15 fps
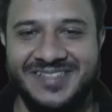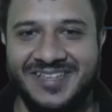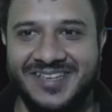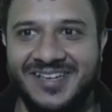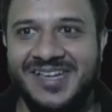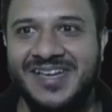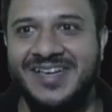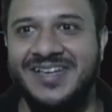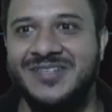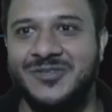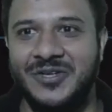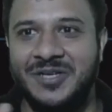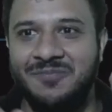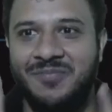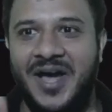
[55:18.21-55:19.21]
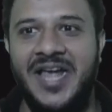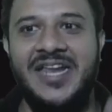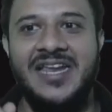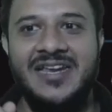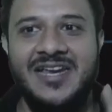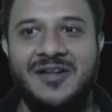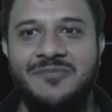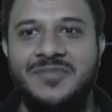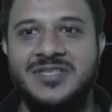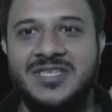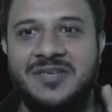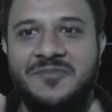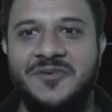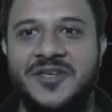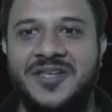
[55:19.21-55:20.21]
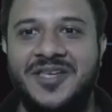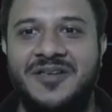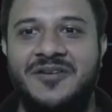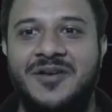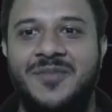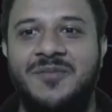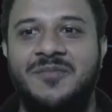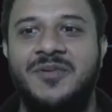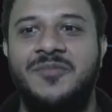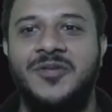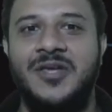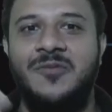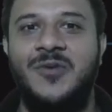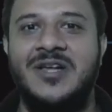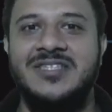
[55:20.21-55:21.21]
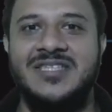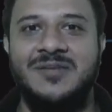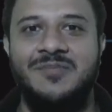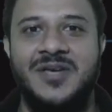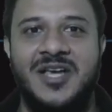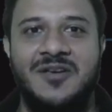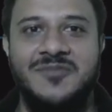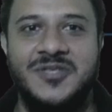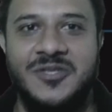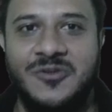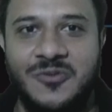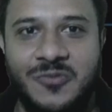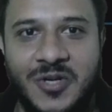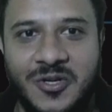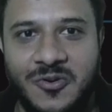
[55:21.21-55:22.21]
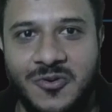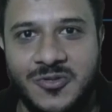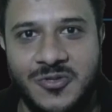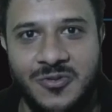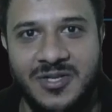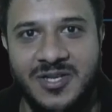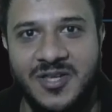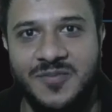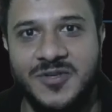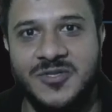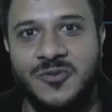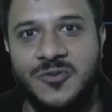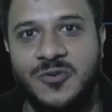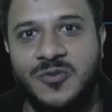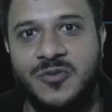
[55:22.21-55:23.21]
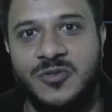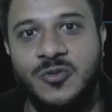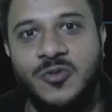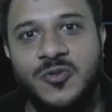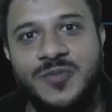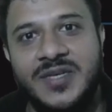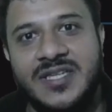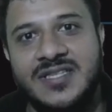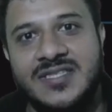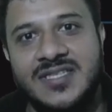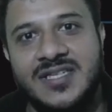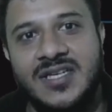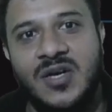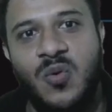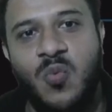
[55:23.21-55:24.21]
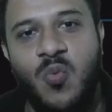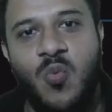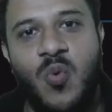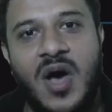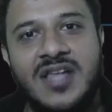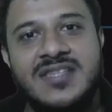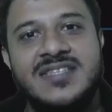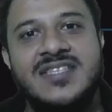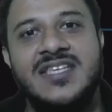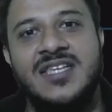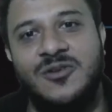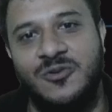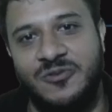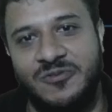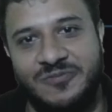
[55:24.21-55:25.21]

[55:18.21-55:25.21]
Yeah. So in binary numbers, remember there, once it becomes a 2, 1 goes to the neighbor. So 2 means a 1, 0.